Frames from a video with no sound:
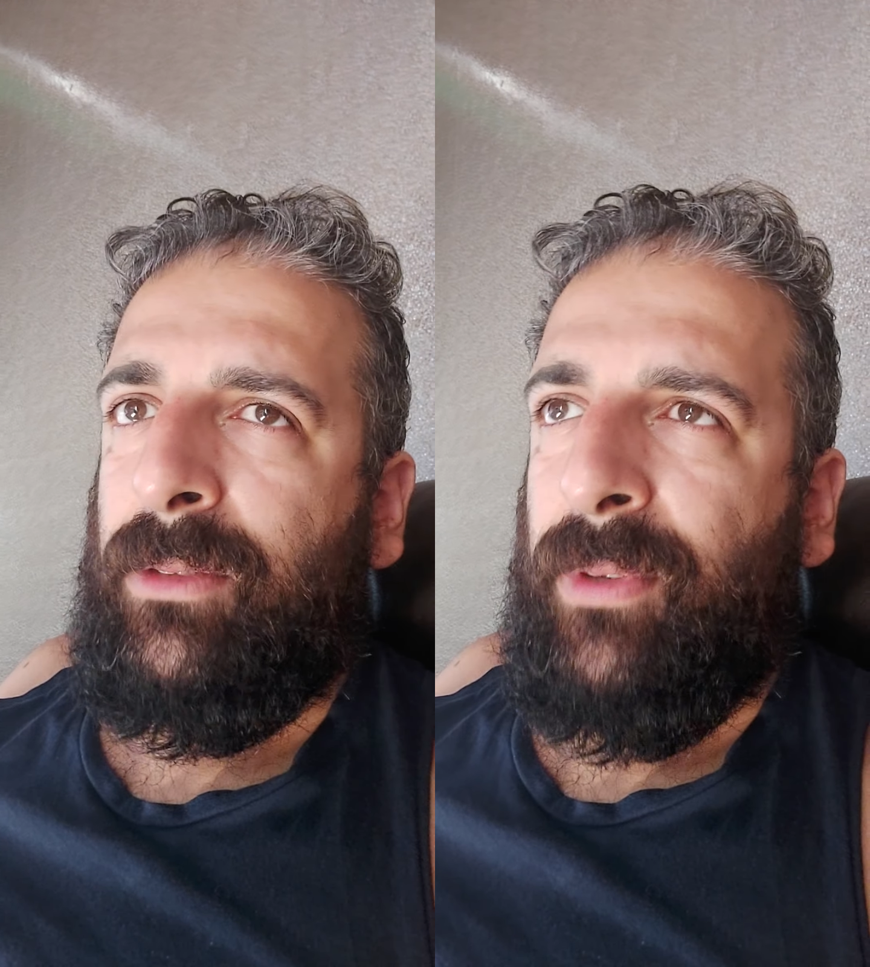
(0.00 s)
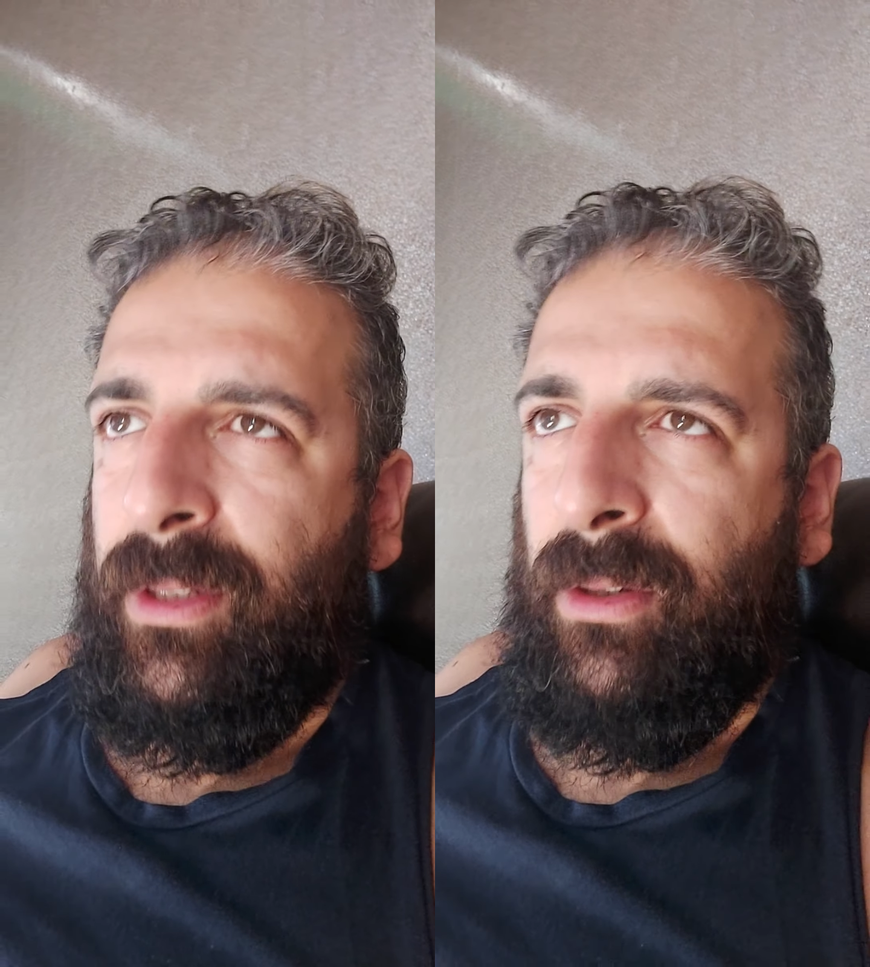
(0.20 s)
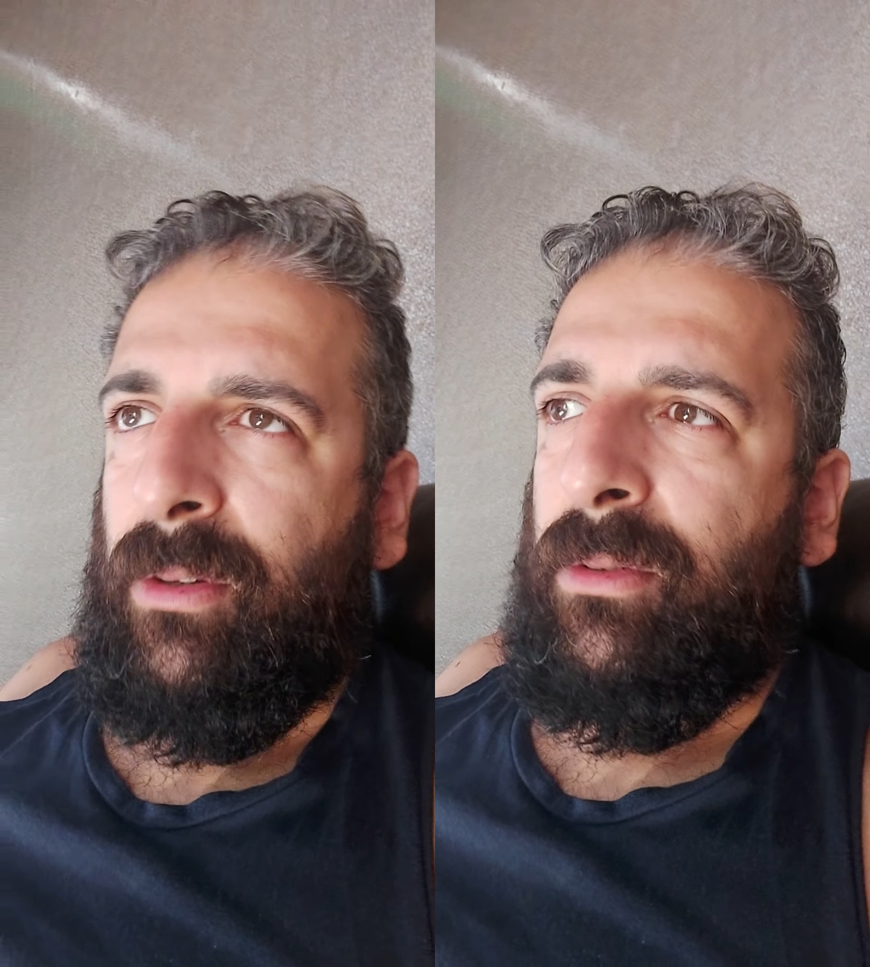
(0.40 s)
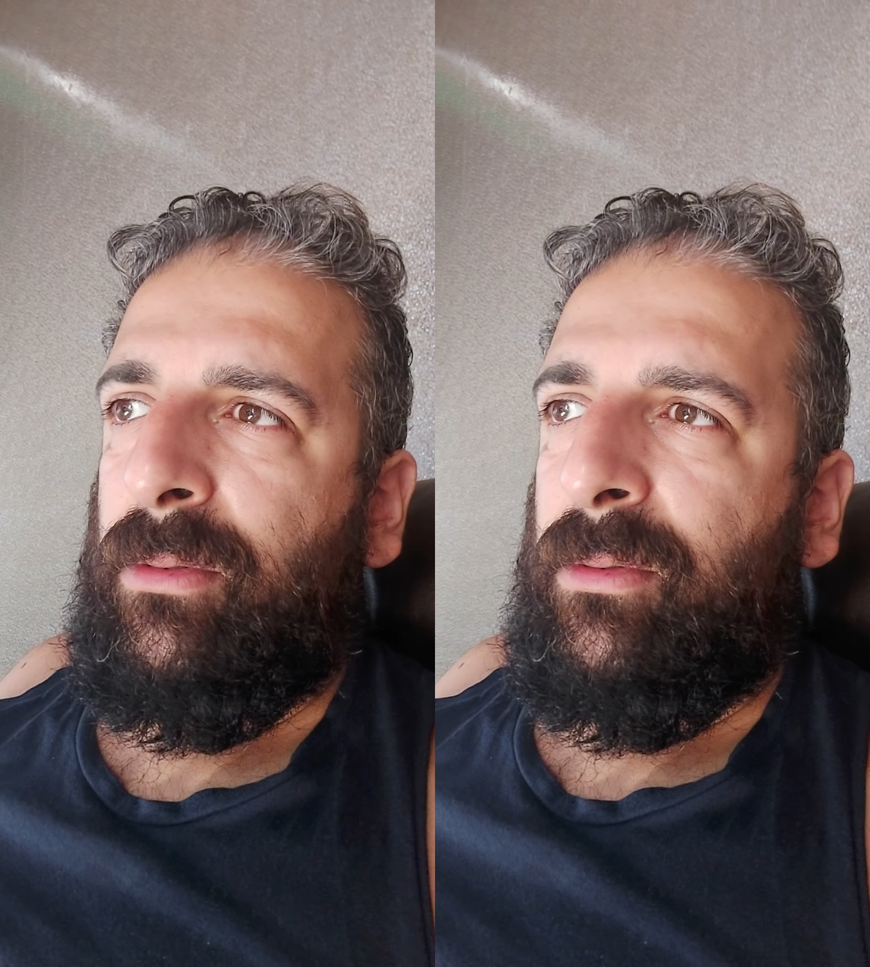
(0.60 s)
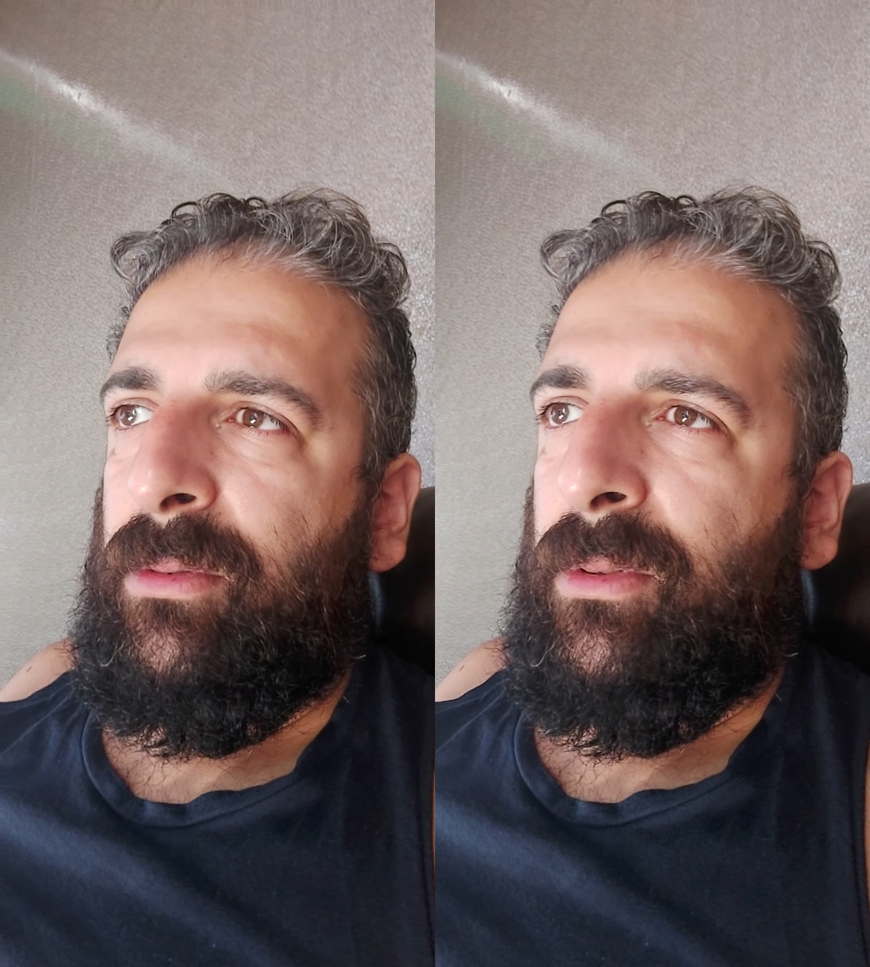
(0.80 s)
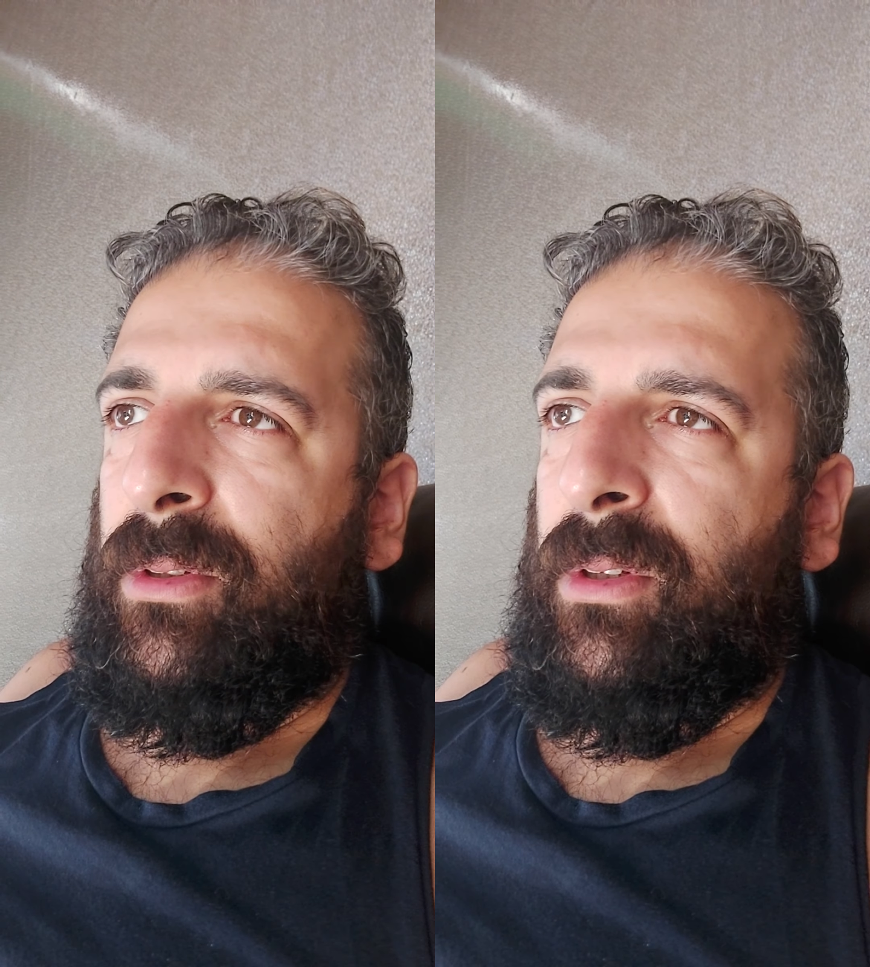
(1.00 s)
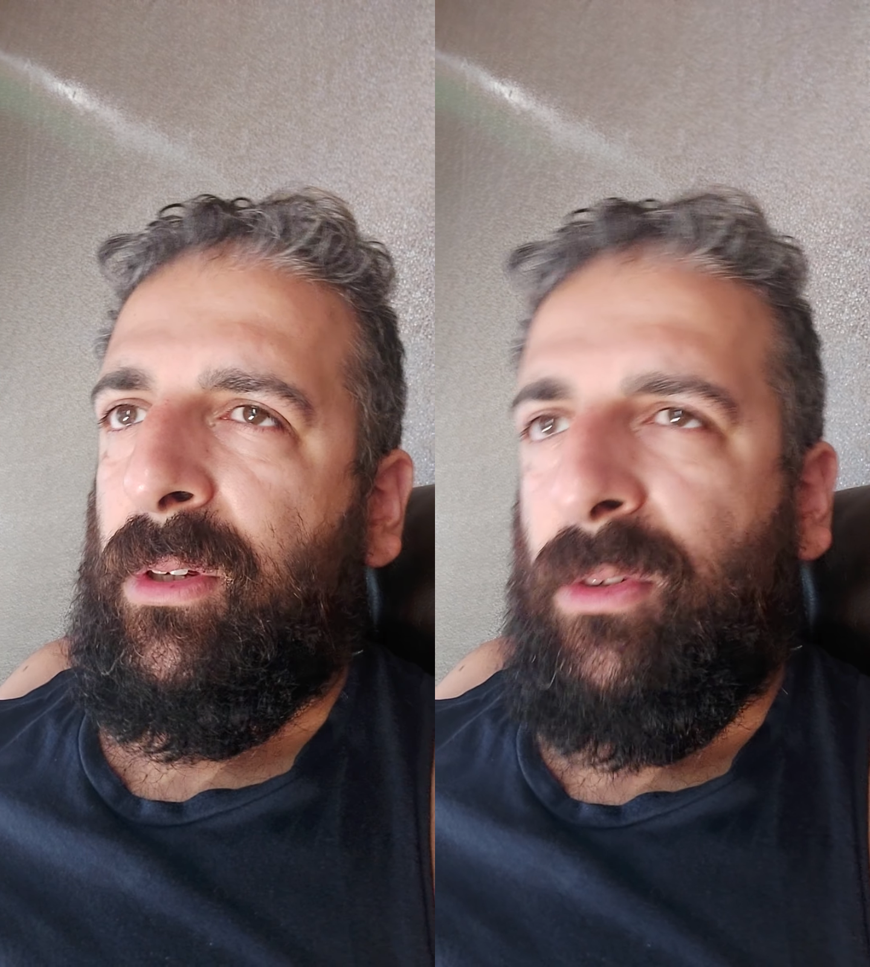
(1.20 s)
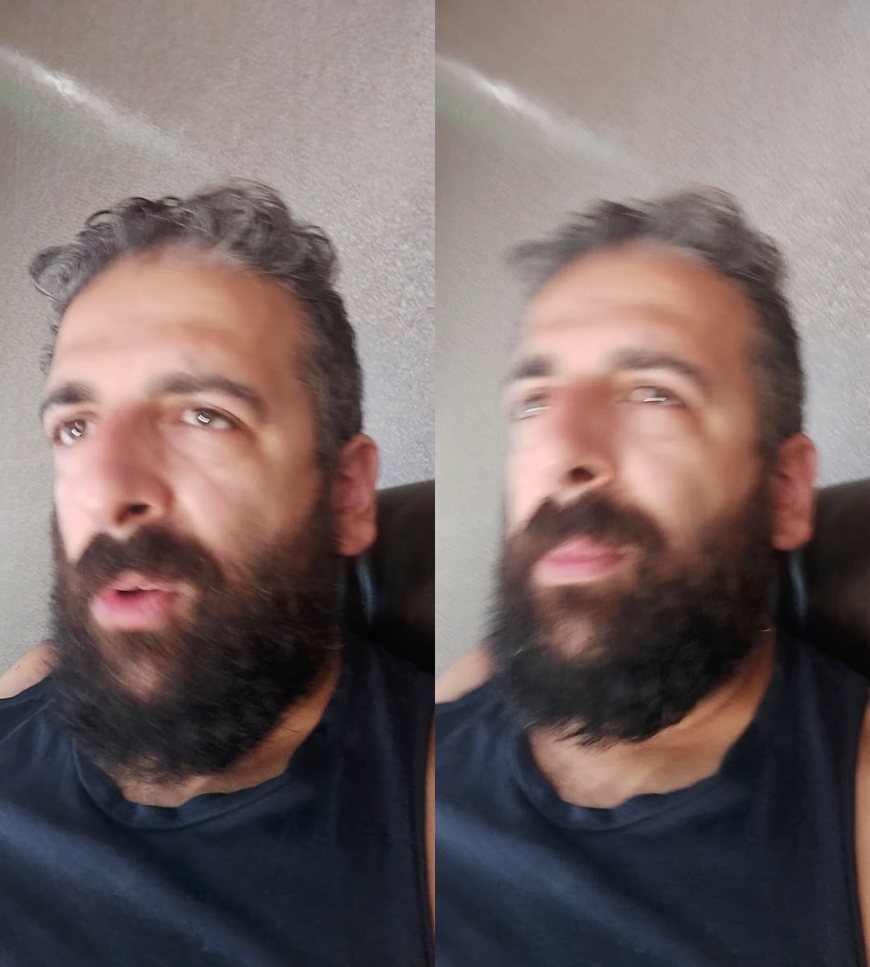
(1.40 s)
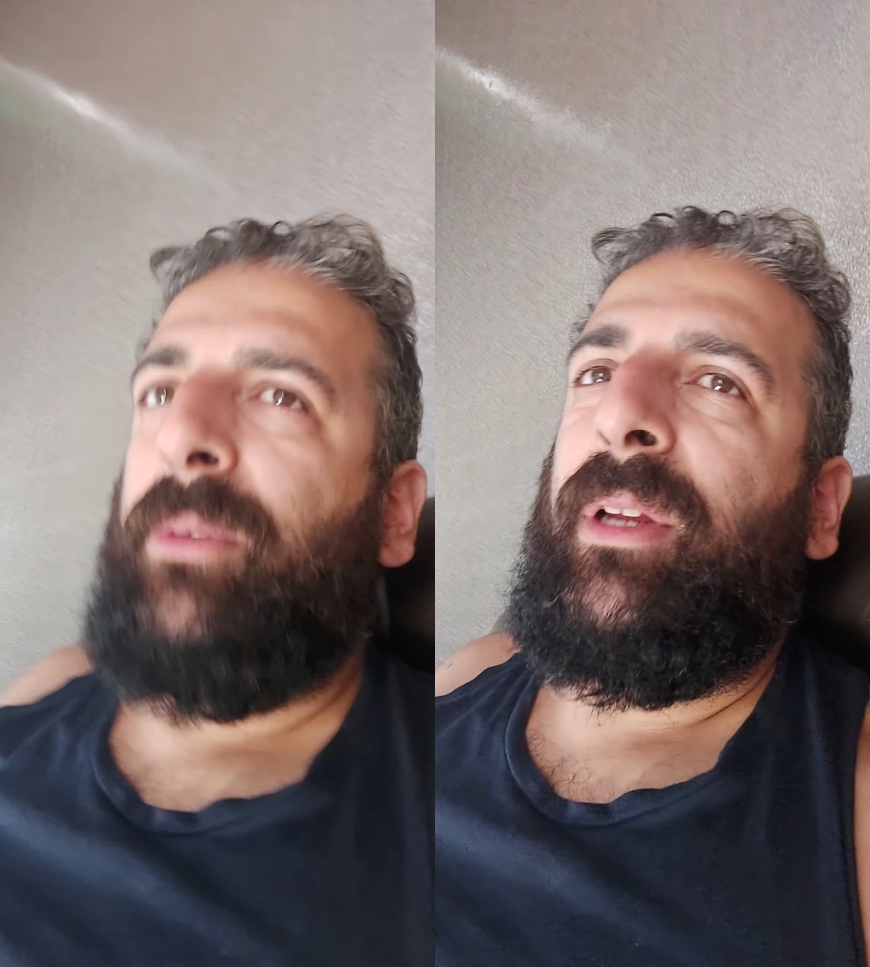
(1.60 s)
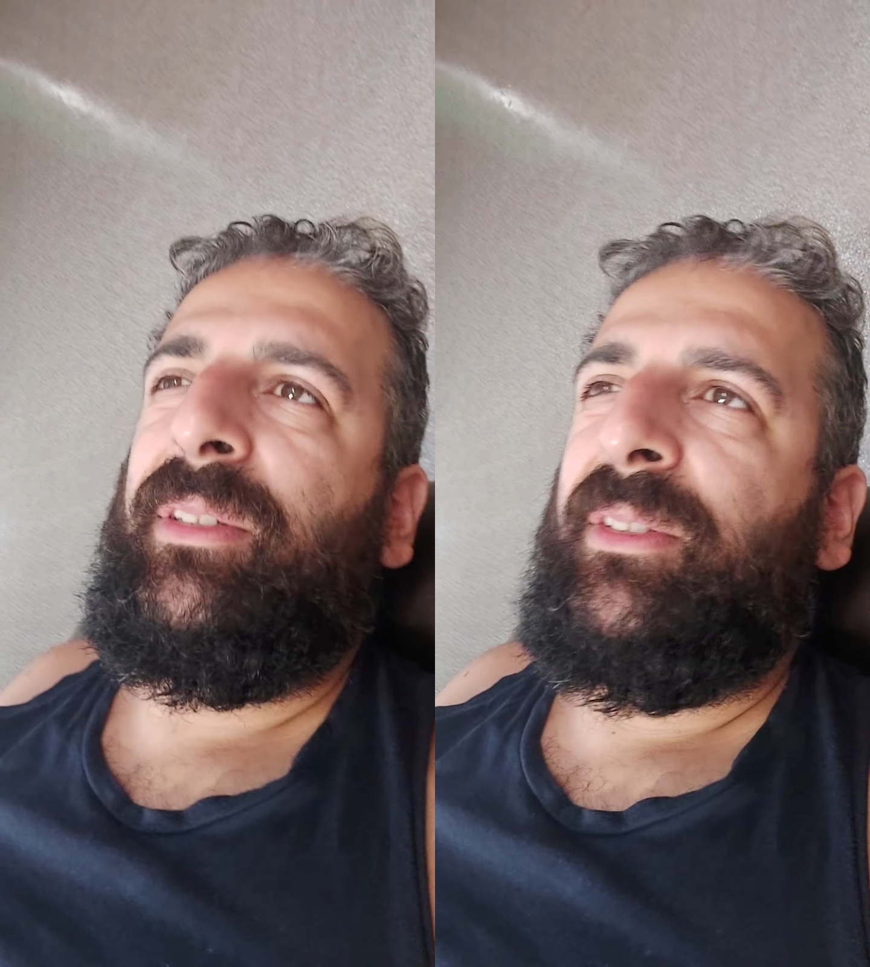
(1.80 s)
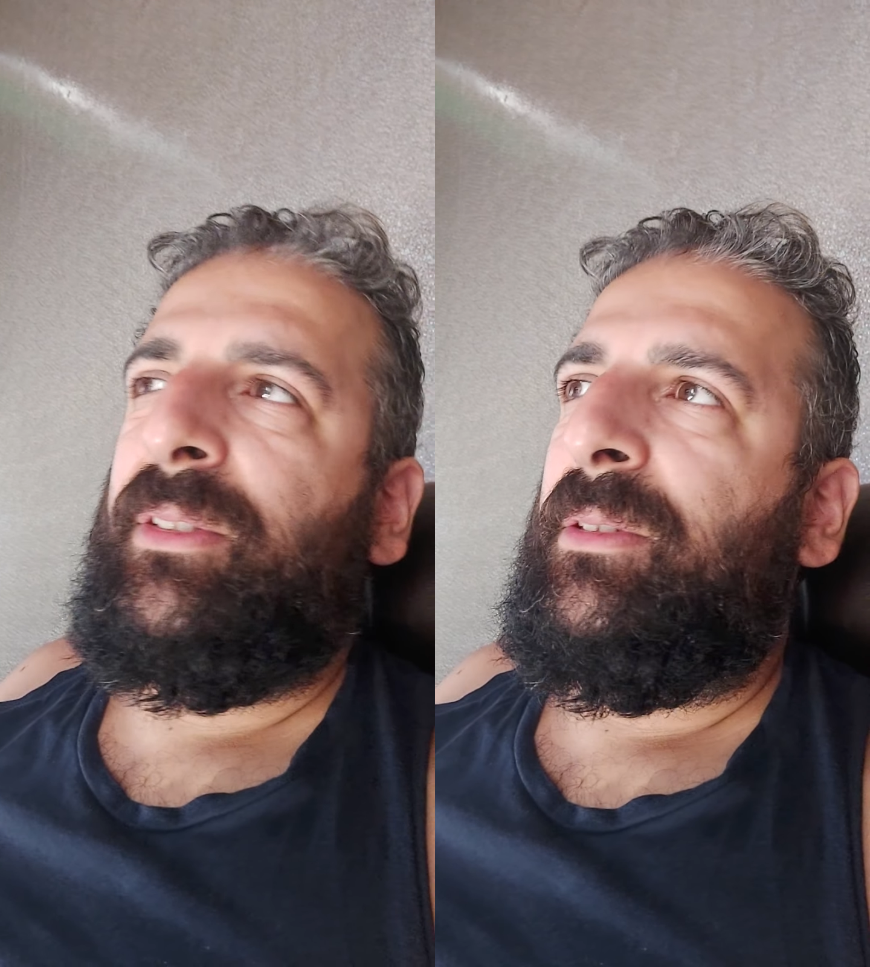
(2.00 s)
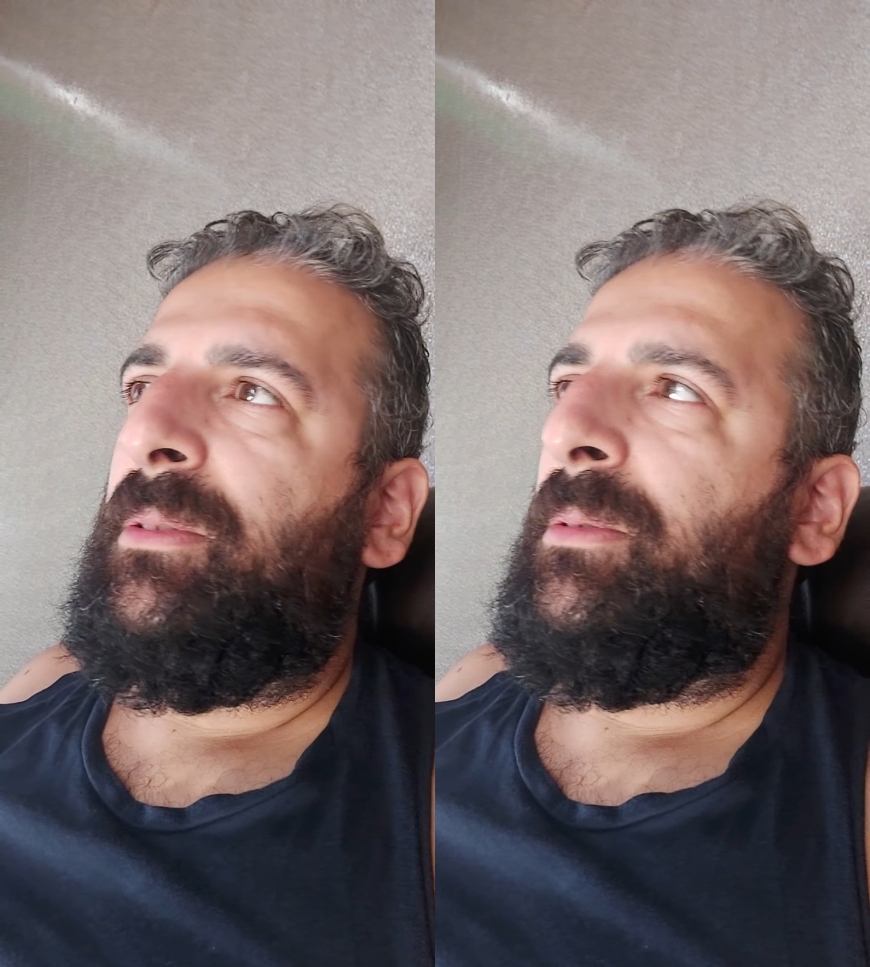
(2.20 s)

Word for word: this video, don't be racist.